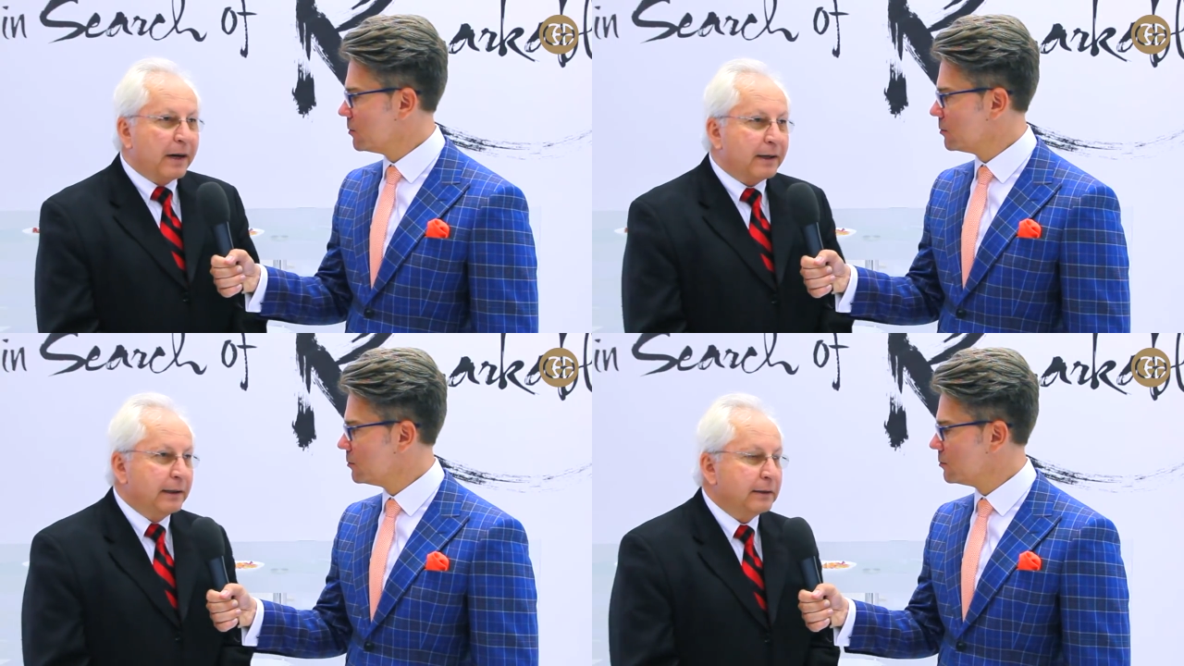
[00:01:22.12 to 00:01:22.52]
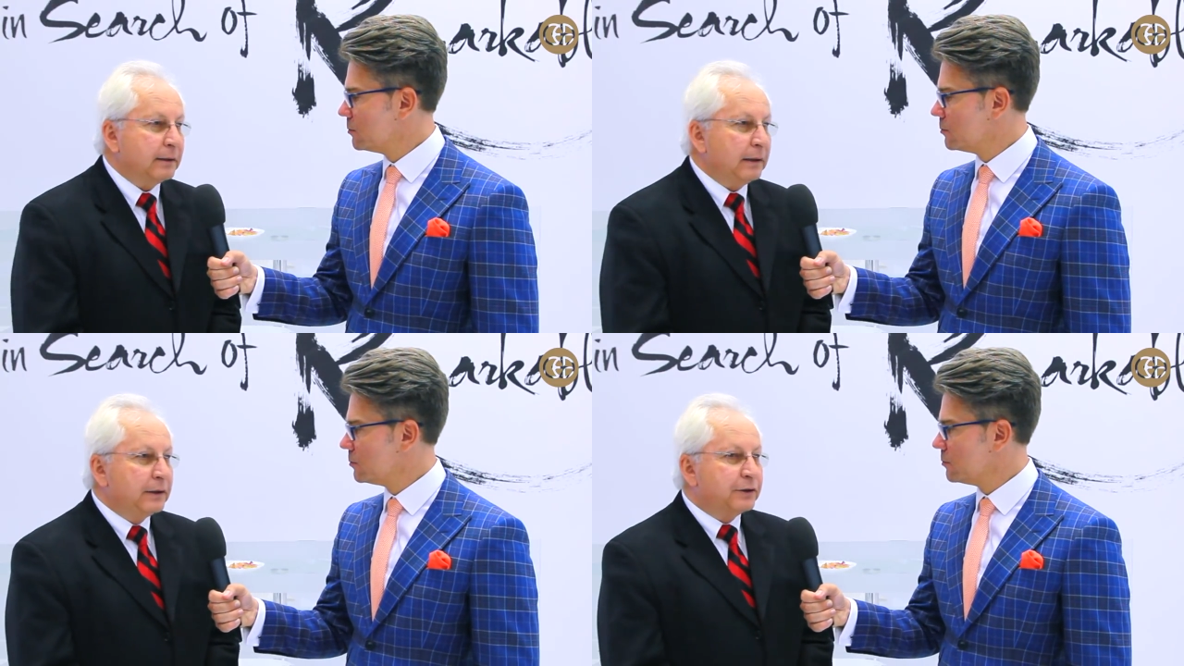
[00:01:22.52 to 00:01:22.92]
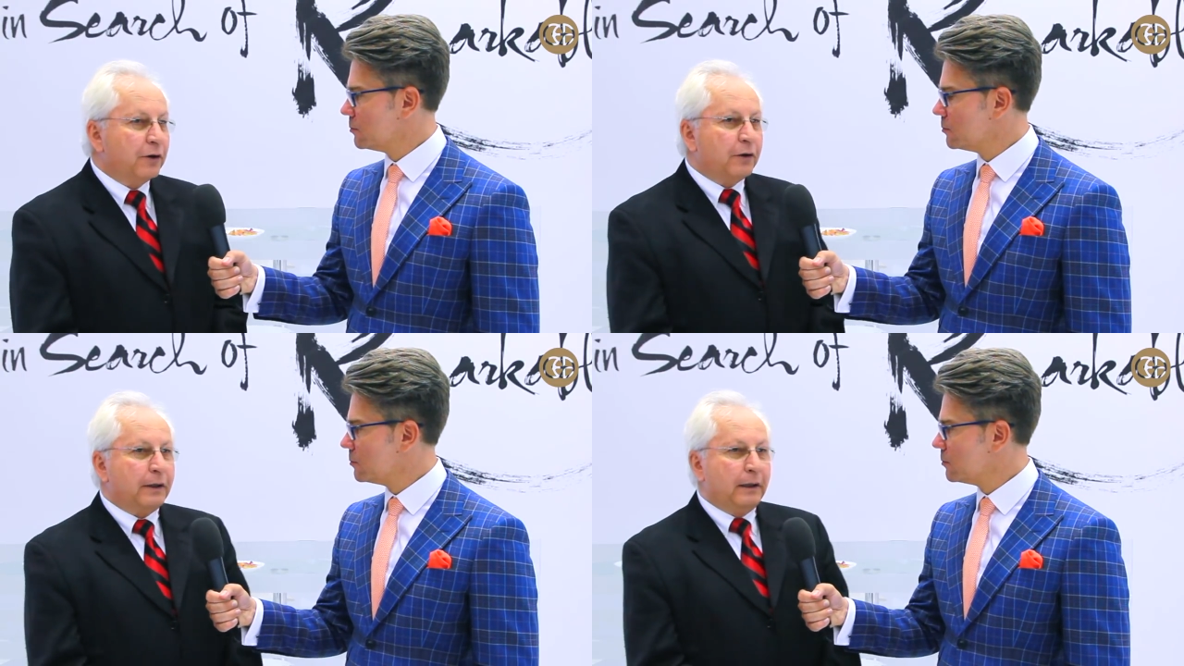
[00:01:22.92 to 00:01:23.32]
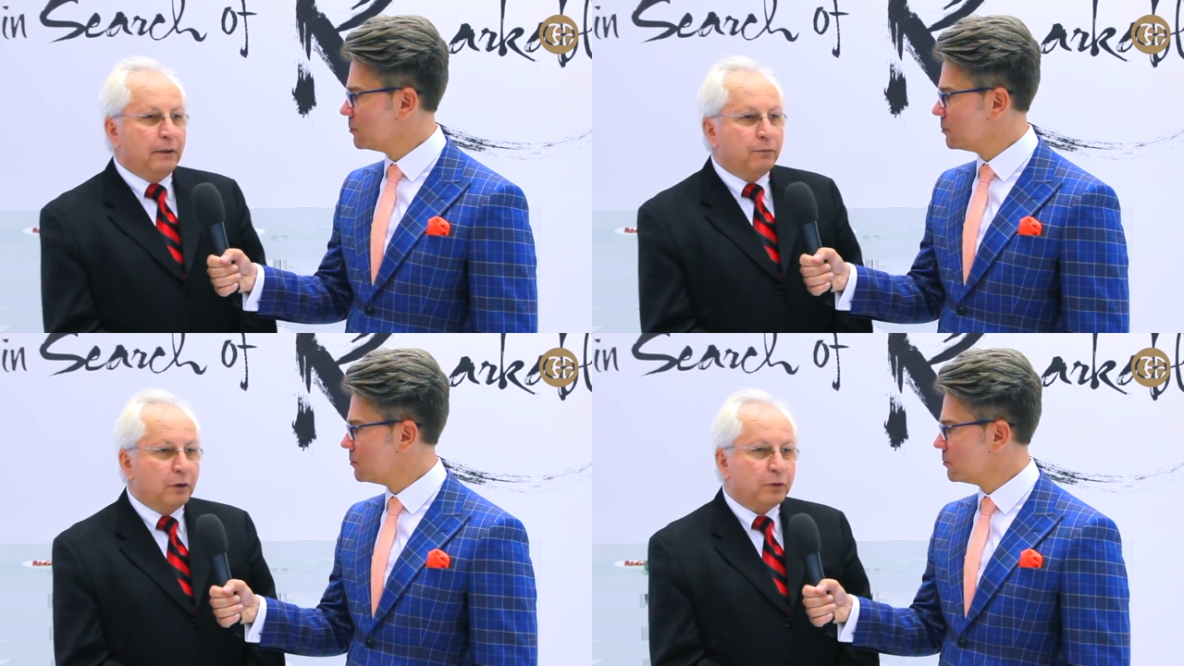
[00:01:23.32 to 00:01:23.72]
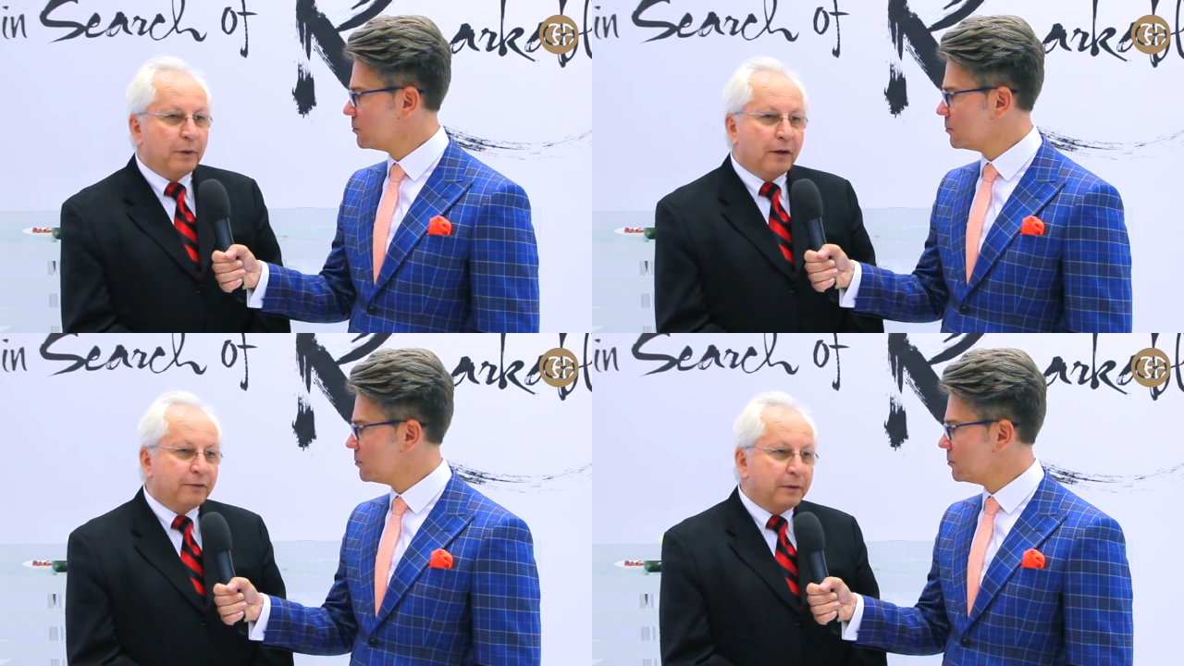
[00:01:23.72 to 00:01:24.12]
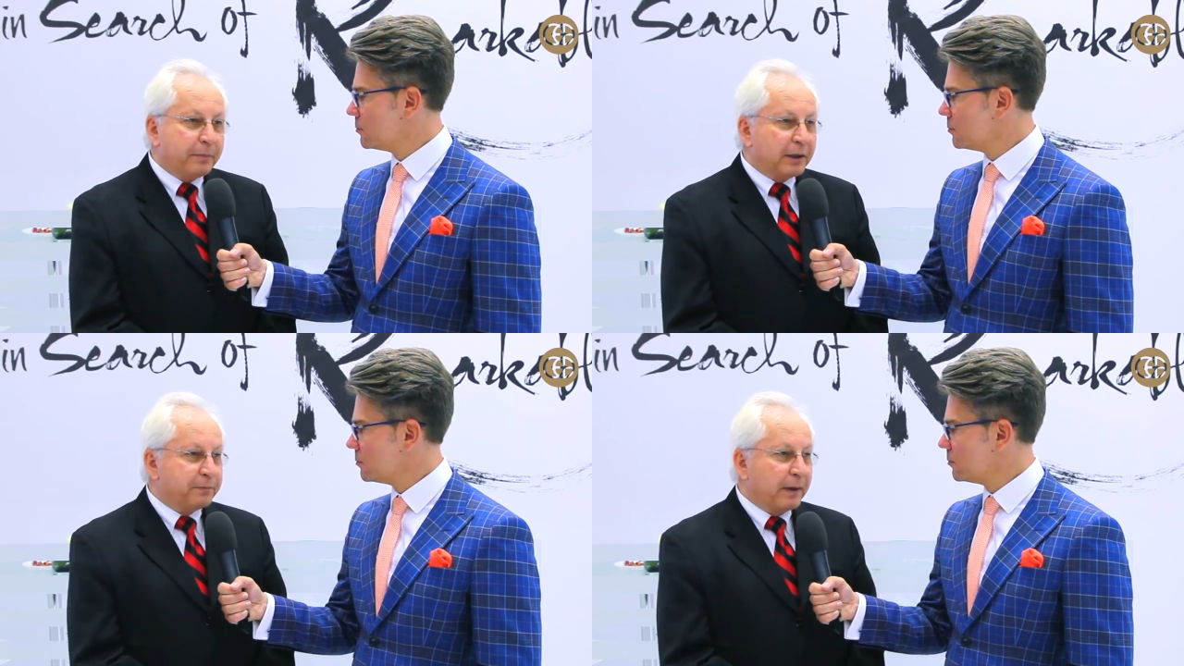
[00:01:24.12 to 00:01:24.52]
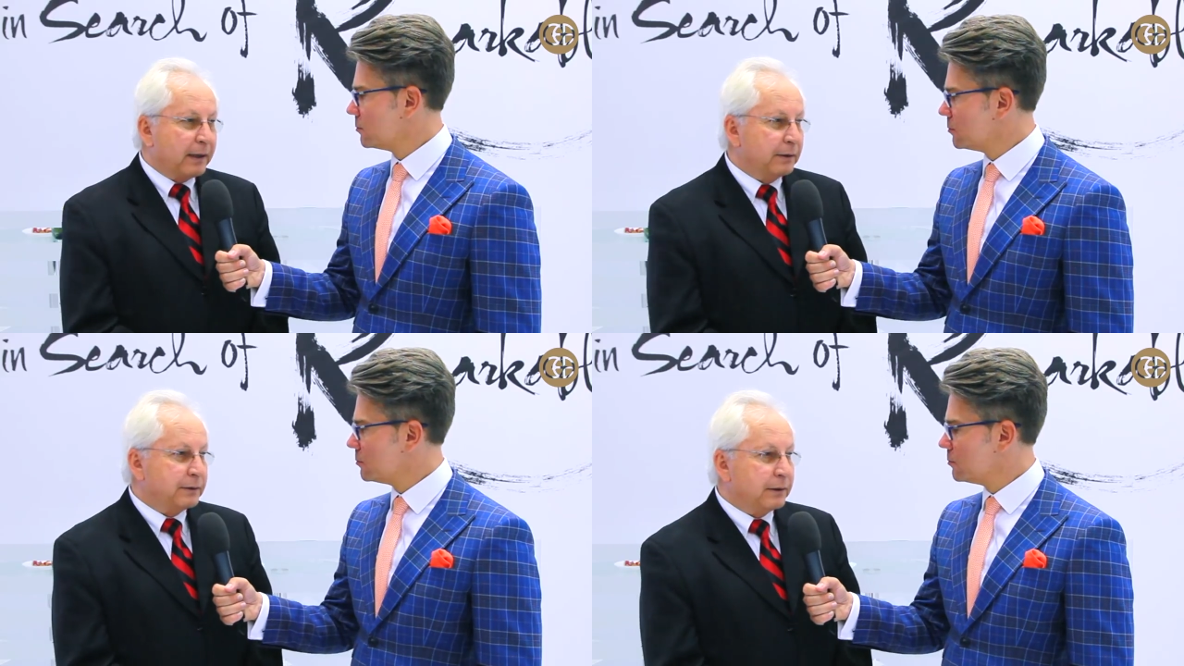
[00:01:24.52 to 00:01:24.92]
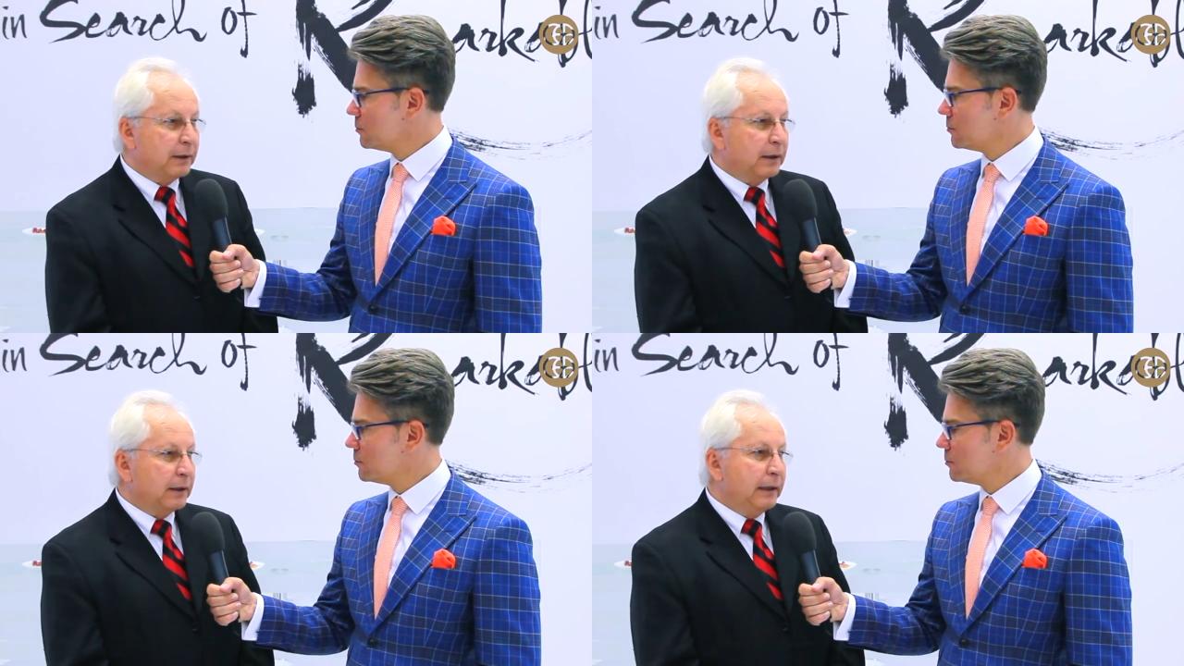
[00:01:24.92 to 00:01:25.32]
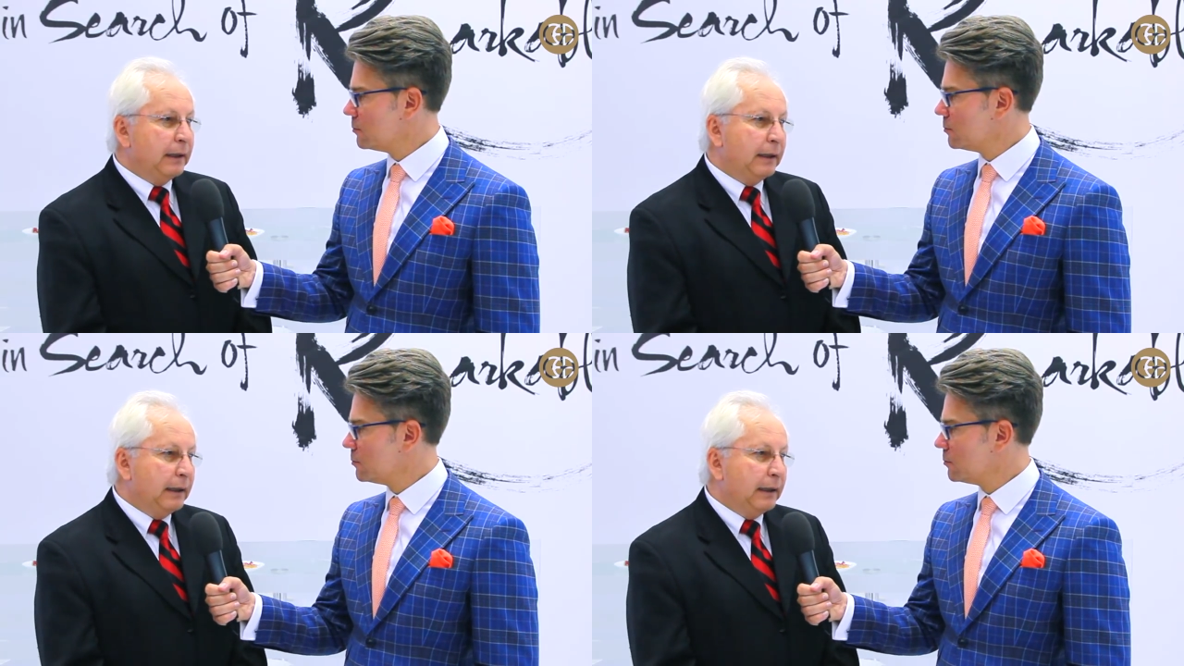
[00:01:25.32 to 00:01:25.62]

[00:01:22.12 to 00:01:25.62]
Speaker 1: market historically was one of the best markets uh, in,